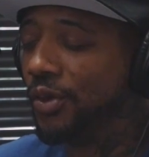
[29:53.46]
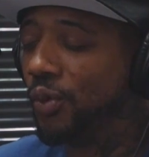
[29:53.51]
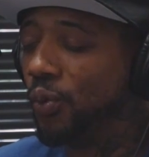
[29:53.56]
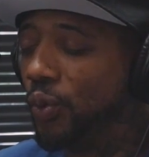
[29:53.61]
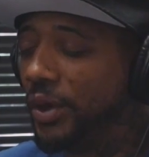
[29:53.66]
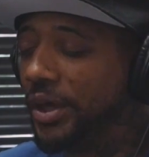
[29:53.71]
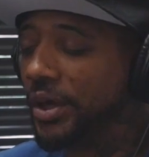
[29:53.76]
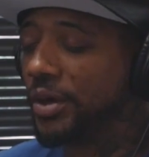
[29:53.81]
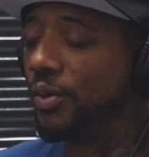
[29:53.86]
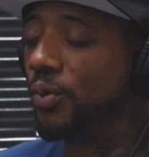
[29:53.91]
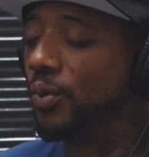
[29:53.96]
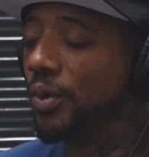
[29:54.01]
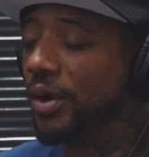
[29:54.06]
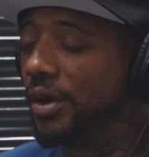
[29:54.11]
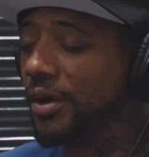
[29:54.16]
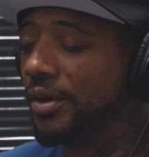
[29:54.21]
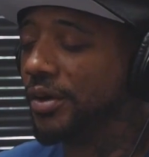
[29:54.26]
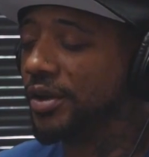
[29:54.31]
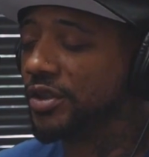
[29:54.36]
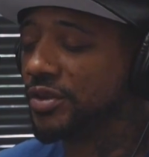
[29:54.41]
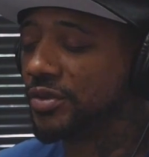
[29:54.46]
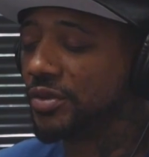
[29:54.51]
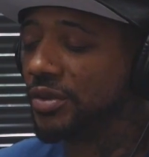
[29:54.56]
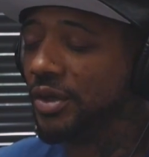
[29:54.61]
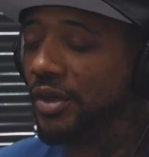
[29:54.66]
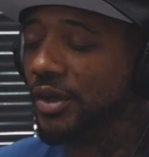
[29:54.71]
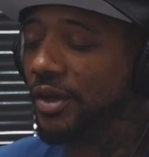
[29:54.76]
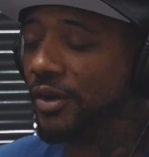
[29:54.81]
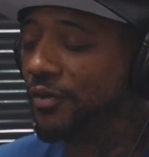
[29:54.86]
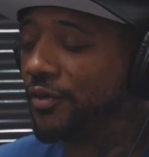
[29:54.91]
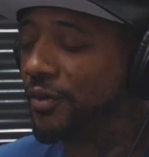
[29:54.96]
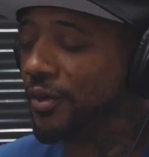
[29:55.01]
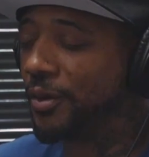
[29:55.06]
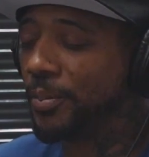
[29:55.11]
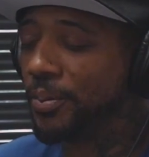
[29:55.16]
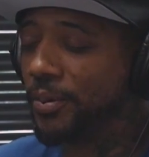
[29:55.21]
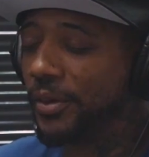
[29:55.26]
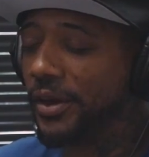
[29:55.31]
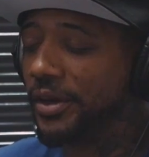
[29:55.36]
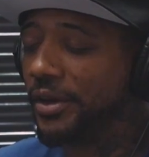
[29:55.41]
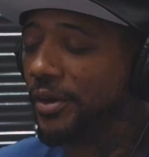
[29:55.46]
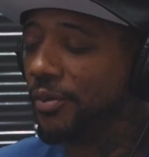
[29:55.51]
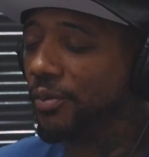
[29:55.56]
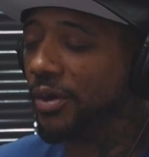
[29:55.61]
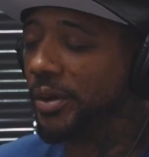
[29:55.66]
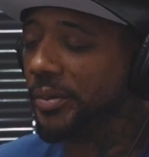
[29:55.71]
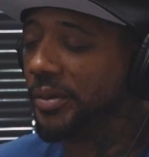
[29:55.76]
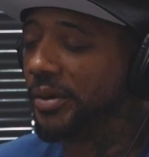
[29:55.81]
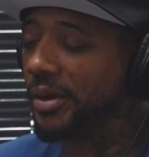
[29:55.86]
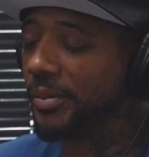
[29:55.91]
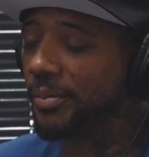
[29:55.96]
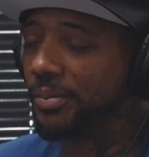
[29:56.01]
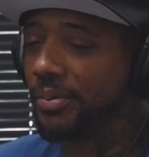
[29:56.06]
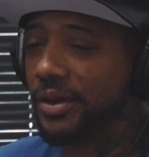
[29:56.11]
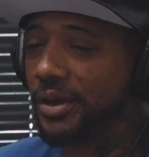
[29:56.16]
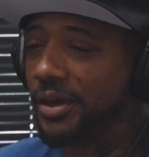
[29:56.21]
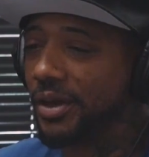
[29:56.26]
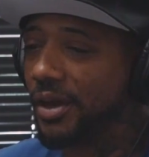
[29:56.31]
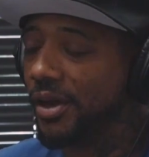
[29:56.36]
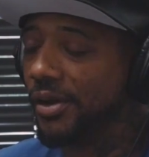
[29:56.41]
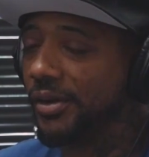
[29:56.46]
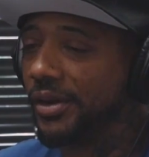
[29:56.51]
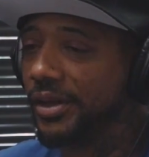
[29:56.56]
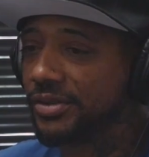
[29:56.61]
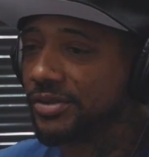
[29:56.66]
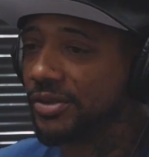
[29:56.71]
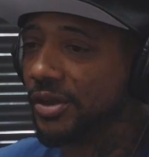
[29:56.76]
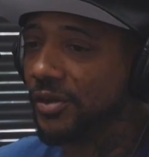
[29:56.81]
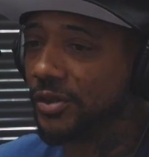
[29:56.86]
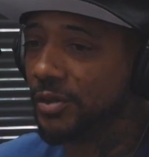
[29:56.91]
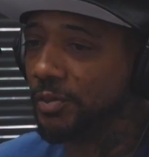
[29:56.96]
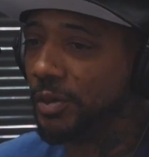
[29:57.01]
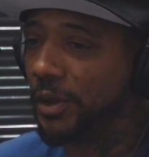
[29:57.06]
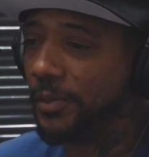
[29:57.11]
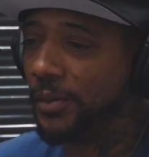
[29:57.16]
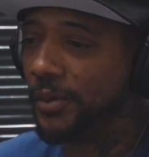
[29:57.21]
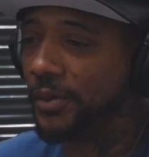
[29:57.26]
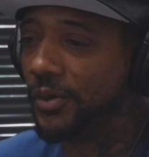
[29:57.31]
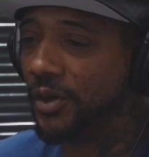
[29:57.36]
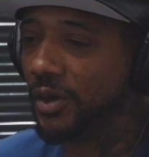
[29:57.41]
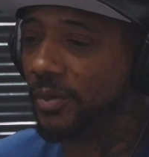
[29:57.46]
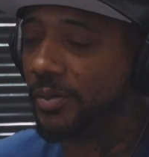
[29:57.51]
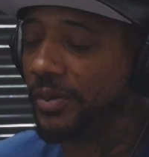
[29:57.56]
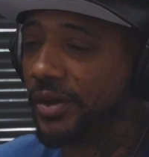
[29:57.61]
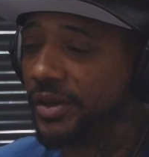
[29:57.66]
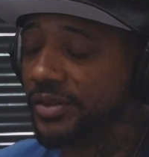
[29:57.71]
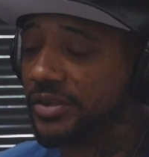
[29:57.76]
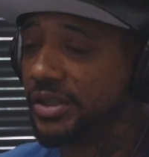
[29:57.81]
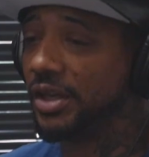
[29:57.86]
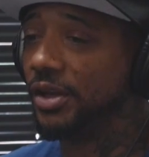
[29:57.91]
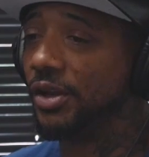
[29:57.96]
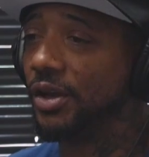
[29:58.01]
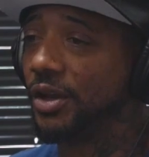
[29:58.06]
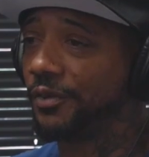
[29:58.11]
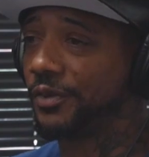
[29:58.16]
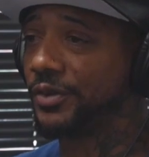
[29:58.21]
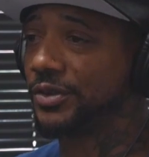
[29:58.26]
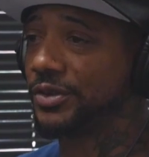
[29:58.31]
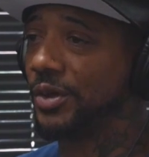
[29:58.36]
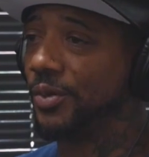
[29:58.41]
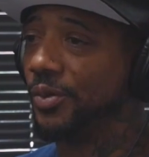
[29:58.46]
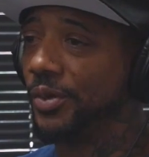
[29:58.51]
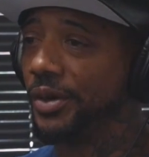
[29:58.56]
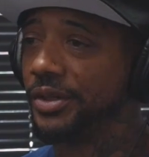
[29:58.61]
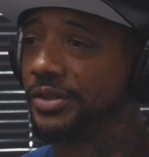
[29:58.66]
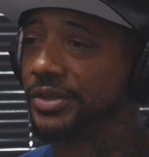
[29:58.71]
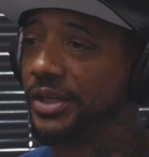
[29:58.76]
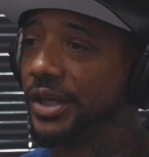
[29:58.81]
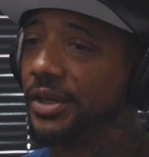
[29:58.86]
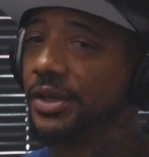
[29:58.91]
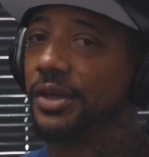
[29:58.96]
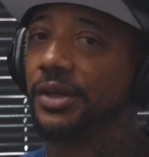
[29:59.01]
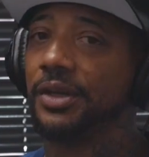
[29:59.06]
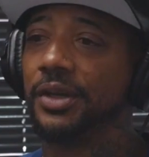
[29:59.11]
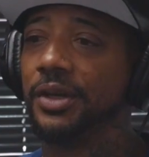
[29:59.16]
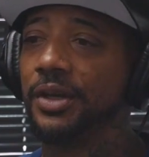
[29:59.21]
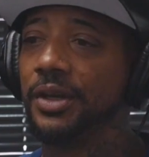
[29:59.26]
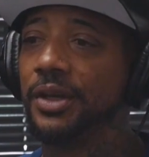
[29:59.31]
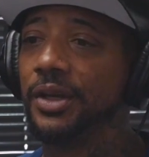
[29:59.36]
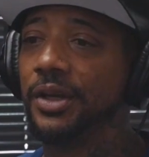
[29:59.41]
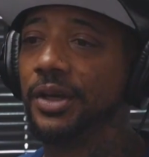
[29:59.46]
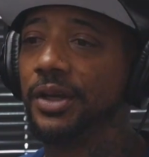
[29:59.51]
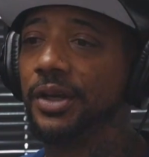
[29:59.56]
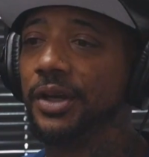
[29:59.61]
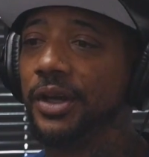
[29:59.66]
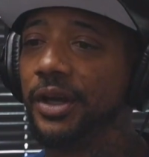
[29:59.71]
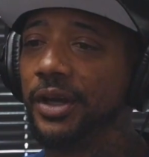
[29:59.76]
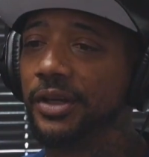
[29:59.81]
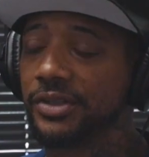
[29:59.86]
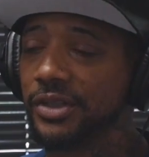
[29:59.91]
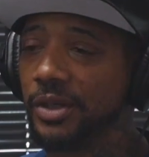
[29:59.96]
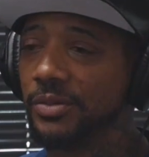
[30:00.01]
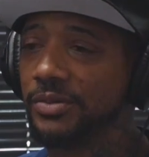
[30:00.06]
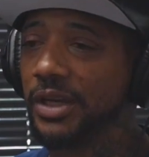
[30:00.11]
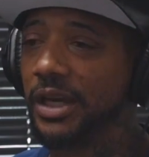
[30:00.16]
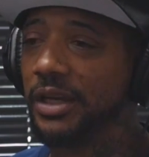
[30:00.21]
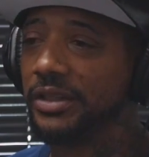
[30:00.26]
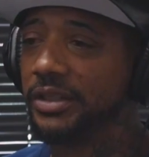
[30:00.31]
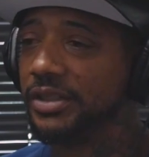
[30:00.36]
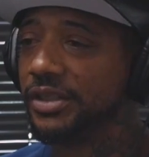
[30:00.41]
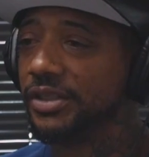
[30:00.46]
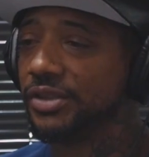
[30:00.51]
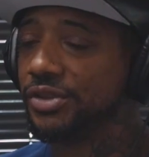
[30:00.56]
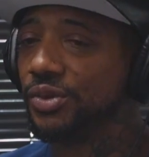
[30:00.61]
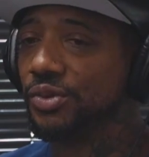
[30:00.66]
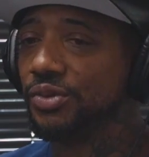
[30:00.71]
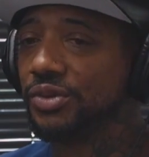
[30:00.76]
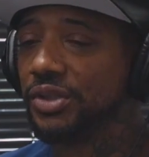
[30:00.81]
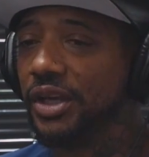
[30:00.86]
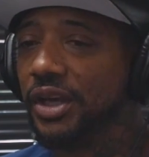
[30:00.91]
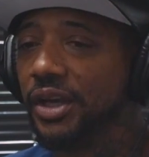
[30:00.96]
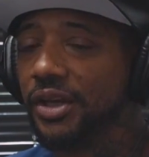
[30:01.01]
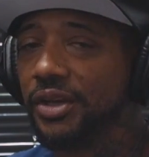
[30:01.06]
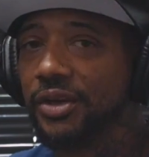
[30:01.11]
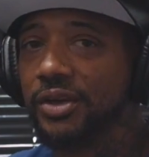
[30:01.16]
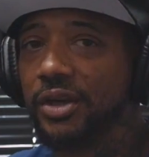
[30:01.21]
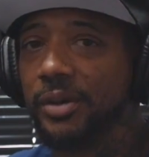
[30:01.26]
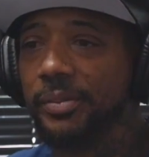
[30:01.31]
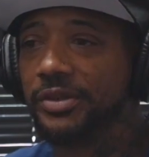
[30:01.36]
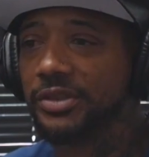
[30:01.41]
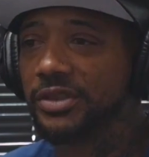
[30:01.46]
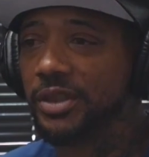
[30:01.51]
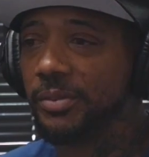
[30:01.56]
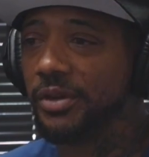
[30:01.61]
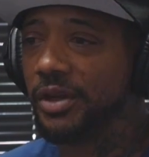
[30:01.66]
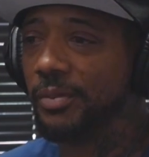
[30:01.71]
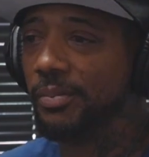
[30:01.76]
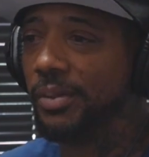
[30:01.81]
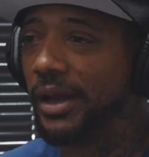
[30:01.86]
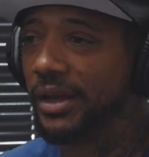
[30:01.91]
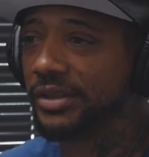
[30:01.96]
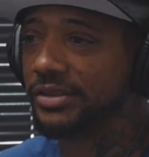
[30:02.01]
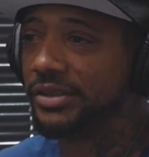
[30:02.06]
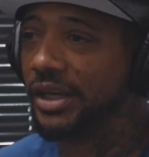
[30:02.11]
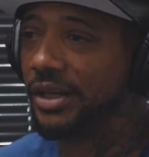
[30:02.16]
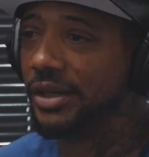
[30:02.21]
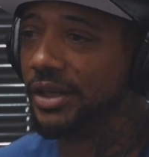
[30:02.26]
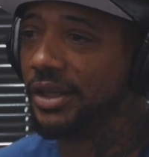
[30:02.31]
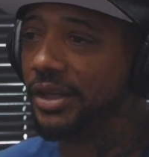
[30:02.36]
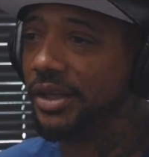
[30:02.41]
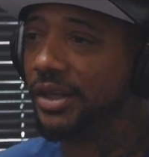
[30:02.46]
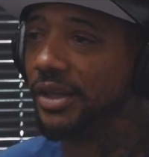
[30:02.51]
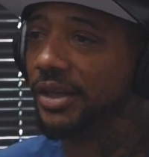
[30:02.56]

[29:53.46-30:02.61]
WIC awareness for the pregnant women. I'm bringing all that stuff to people's hood because they looking for somewhere to take it, and sometimes they're just too scared to come in some of the blocks that need